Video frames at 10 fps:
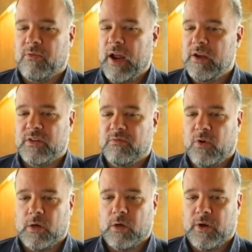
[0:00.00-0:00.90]
grandiose
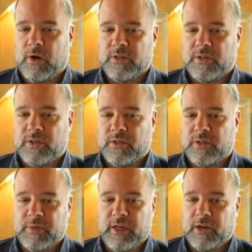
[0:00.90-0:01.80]
and vulnerable
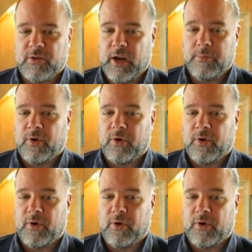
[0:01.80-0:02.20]
narcissism can create